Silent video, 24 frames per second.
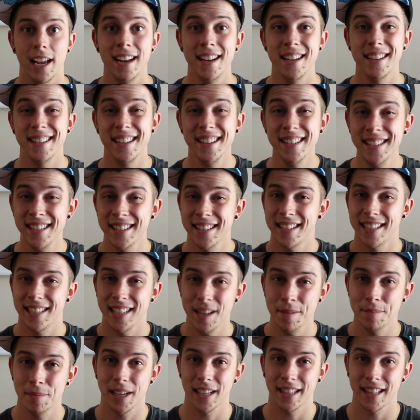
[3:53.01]
And it doesn't
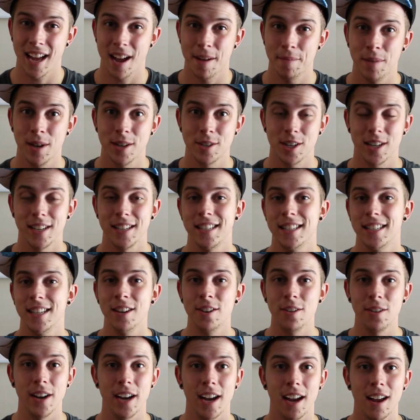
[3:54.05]
seem like that much
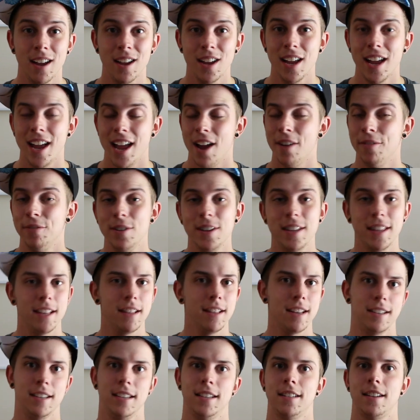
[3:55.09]
considering
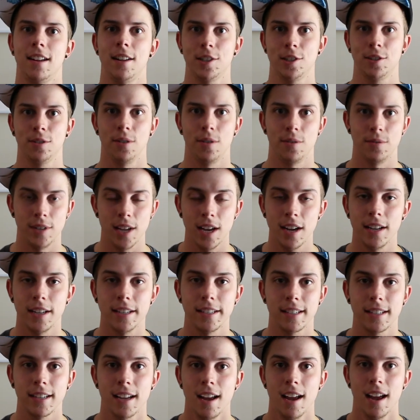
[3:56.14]
everything that testosterone
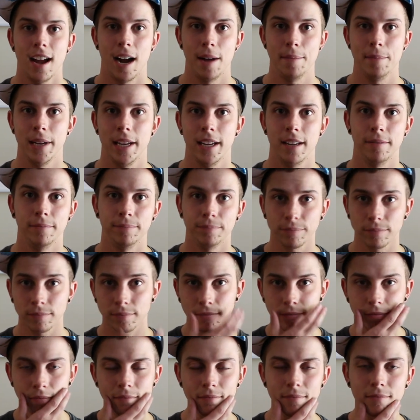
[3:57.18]
does. I mean,
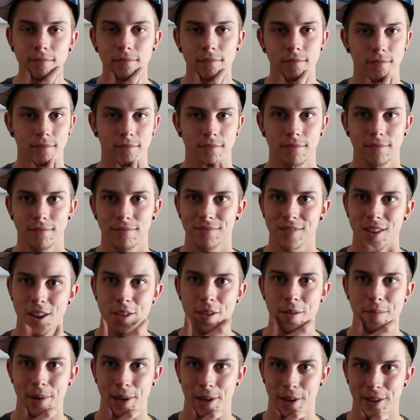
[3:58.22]

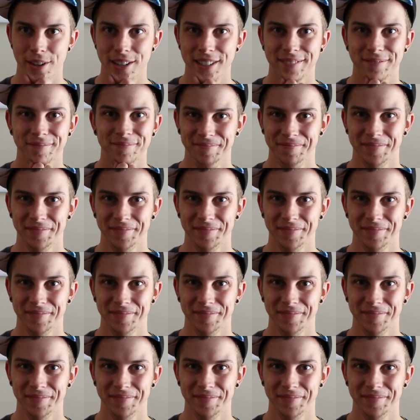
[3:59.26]
the beard.